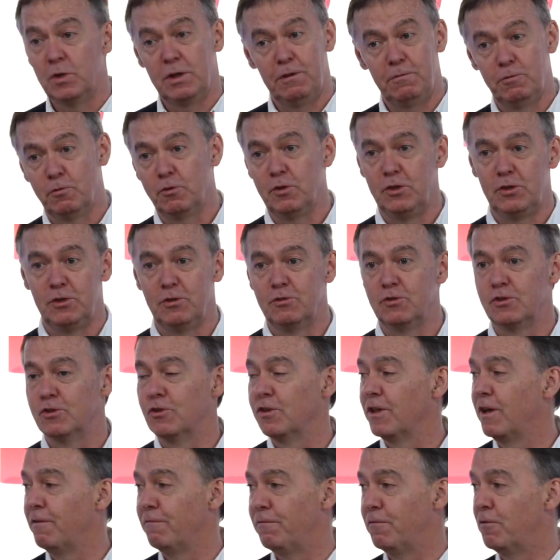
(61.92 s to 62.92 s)
2042 is
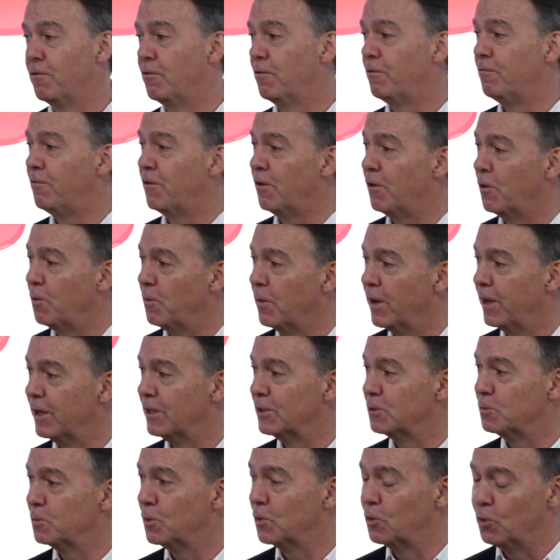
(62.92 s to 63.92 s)
not that far away,
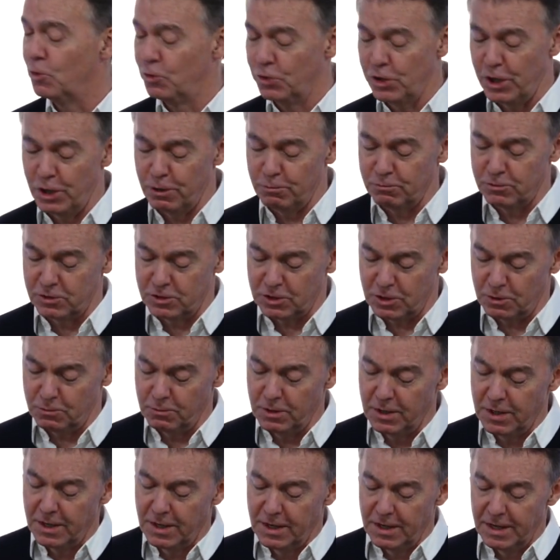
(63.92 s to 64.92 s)
as we all know.
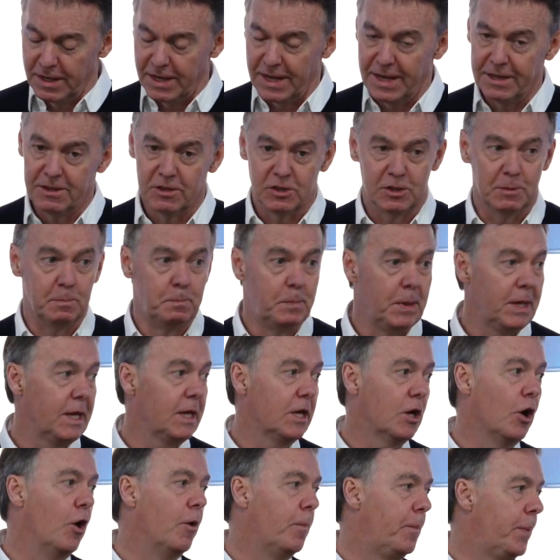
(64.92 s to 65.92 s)
So there's a
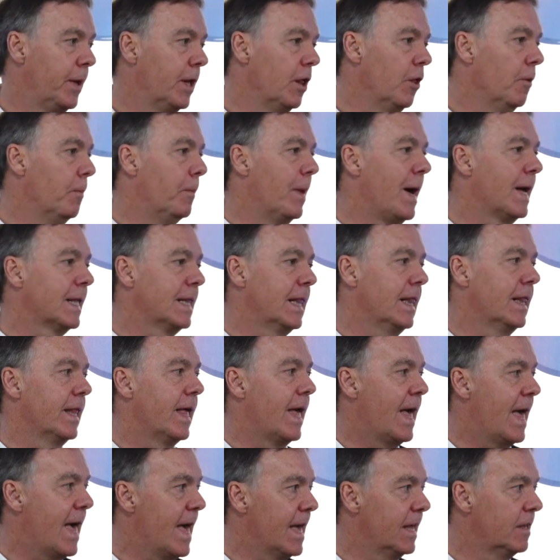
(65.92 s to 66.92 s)
big uphill battle
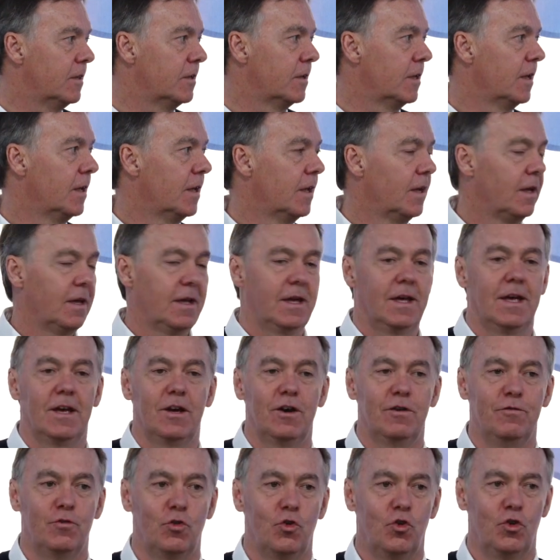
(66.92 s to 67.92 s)
ahead
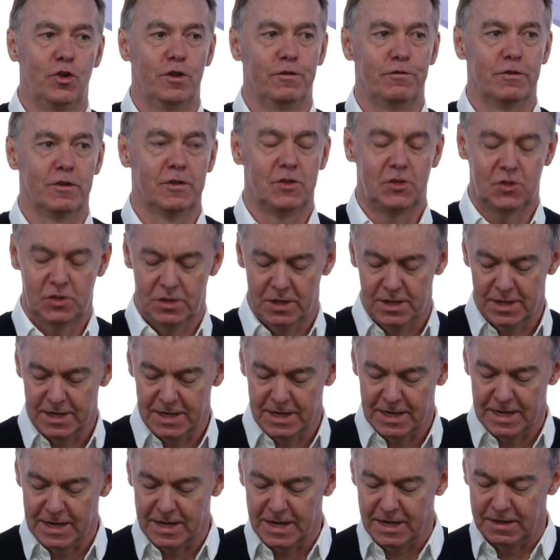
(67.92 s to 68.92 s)
of all of us,
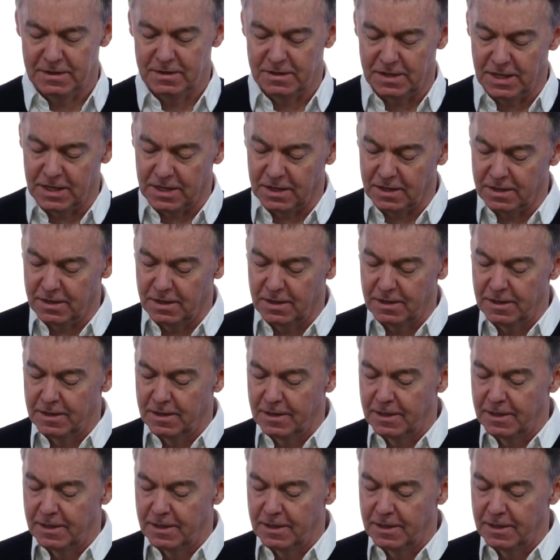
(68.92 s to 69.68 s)
I think.